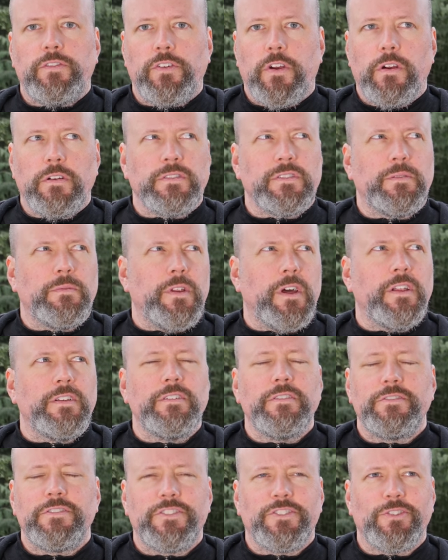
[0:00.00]
stars. I'm not
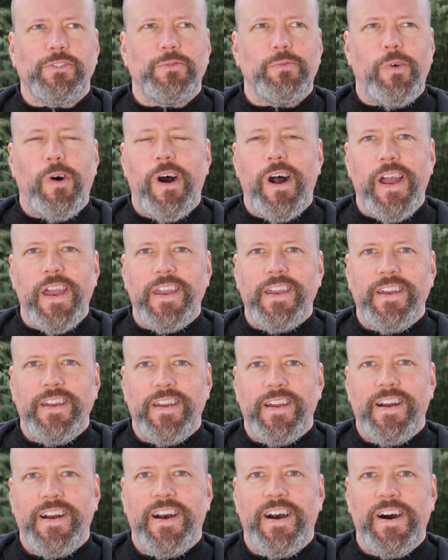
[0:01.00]
sure why.
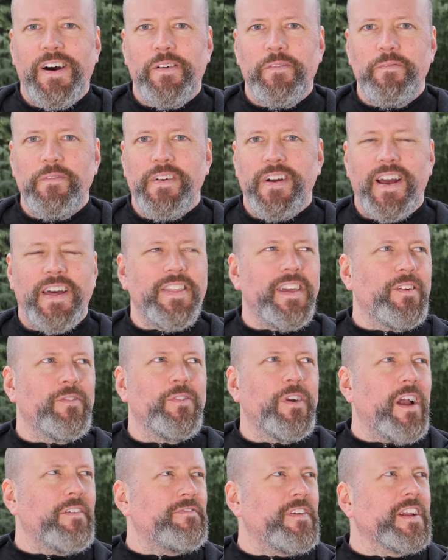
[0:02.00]
Um, I think
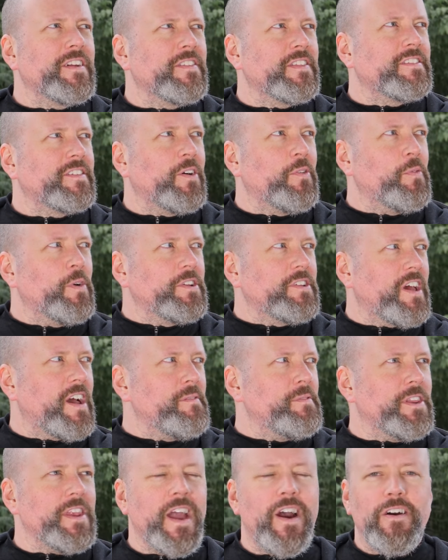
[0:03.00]
I figured this out one
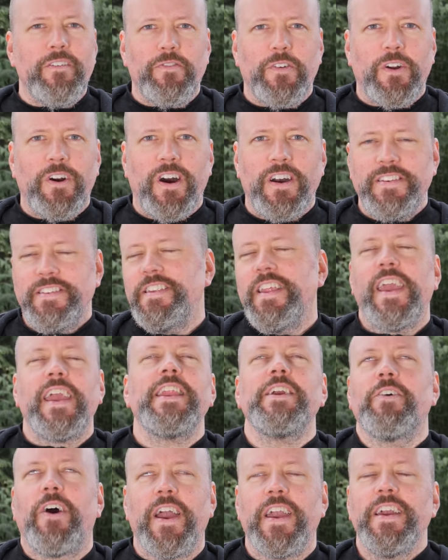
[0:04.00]
time and now I've forgotten.
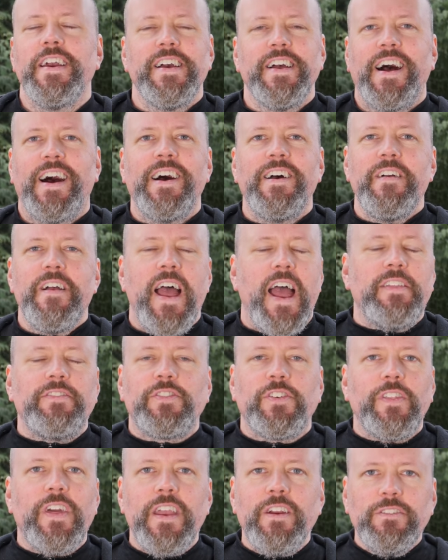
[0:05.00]
Anyway, and
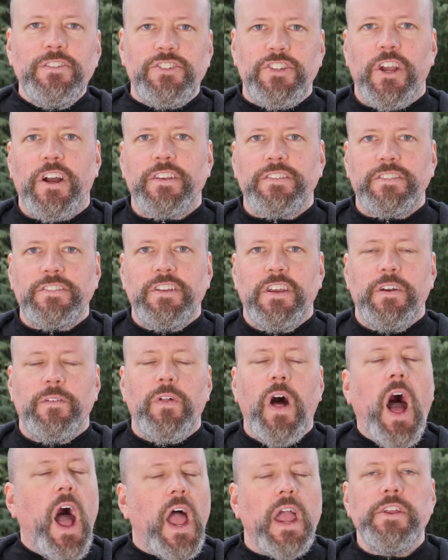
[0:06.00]
so they are just
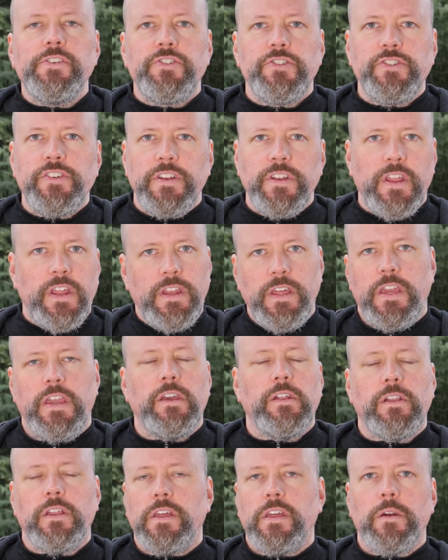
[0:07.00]
hydrogen and
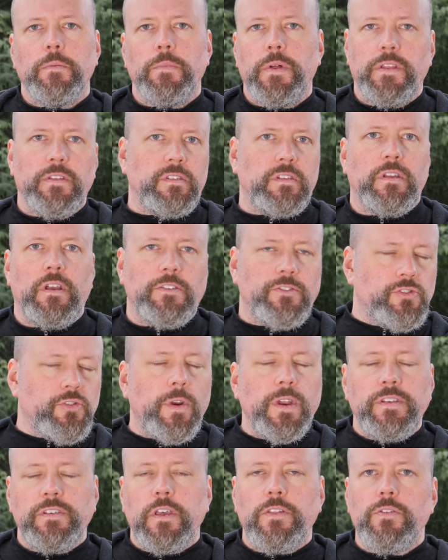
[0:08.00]
helium and
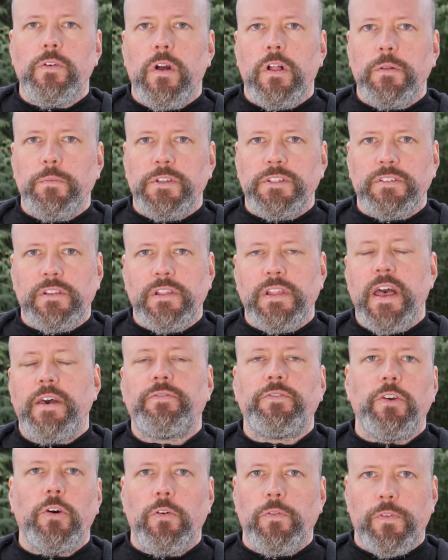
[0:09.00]
trace other elements
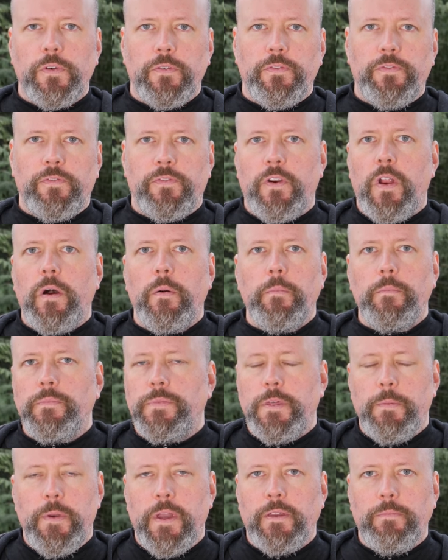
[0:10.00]
left over from
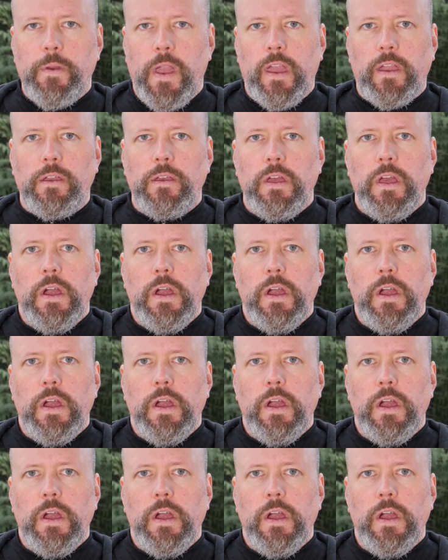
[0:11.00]
the Big Bang.